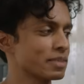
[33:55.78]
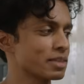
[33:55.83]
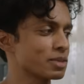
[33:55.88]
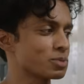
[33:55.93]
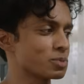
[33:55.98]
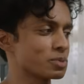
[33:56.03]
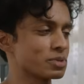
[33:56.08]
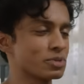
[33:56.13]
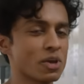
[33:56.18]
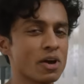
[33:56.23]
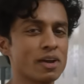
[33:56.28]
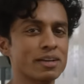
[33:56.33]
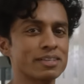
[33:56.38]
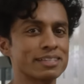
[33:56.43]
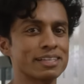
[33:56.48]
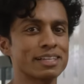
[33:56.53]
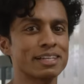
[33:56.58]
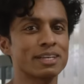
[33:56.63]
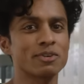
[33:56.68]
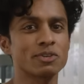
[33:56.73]
This was not as
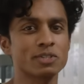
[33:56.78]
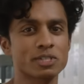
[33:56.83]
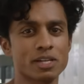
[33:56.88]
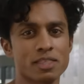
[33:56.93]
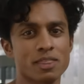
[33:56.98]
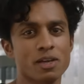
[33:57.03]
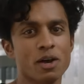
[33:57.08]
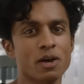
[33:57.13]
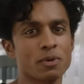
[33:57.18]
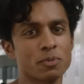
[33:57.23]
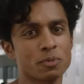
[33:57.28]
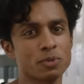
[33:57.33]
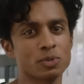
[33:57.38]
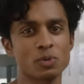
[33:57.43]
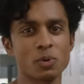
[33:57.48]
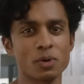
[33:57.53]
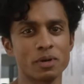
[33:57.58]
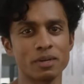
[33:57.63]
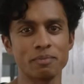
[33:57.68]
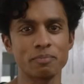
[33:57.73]
clear as I thought it was
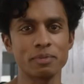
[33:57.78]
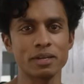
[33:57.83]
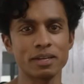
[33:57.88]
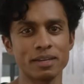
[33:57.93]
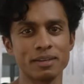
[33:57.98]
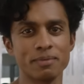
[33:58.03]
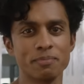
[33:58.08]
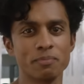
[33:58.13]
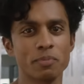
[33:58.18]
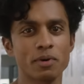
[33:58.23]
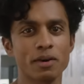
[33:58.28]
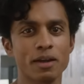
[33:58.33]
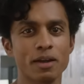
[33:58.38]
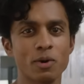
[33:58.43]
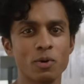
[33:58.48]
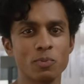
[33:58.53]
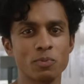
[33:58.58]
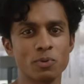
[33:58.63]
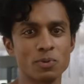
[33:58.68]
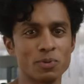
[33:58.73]
going to be, but I
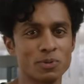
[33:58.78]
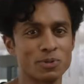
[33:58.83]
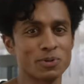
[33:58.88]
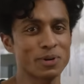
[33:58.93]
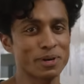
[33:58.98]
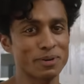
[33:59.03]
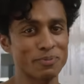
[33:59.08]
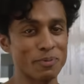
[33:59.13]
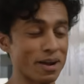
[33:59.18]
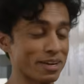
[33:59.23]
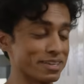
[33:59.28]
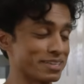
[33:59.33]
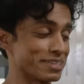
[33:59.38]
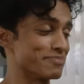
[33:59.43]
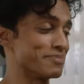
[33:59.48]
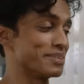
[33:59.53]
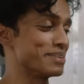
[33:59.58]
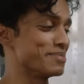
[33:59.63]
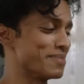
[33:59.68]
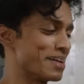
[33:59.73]
hope you enjoyed
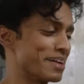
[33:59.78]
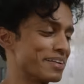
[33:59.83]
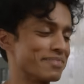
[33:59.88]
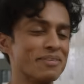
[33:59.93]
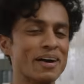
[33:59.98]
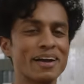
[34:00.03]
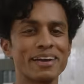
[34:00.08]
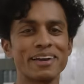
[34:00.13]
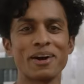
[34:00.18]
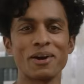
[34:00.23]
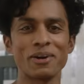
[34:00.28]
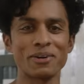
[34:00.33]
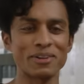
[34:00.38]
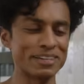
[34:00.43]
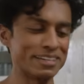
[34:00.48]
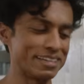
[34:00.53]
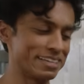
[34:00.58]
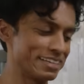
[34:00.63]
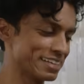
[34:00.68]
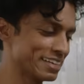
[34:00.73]
watching me make my
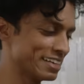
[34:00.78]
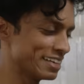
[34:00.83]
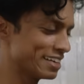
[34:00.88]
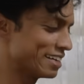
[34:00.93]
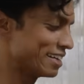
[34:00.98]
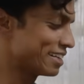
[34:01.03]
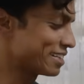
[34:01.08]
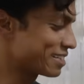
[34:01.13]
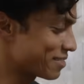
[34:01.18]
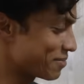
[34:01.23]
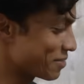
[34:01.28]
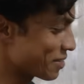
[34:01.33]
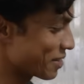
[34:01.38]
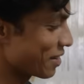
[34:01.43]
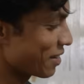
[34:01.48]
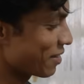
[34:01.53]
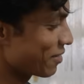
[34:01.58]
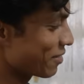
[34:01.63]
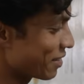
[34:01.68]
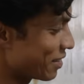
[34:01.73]
garland. Something
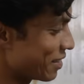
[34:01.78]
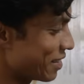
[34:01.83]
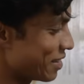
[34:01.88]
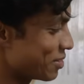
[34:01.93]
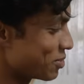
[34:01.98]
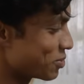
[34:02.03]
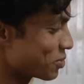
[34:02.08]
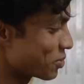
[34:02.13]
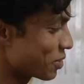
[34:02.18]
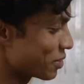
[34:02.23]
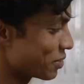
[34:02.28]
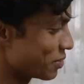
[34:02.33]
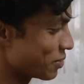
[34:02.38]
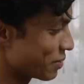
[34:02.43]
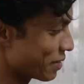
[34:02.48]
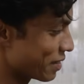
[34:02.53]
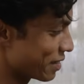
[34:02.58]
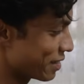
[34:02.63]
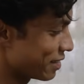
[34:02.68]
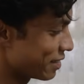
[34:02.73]
I really enjoyed
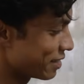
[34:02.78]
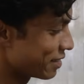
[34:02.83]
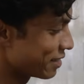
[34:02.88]
doing.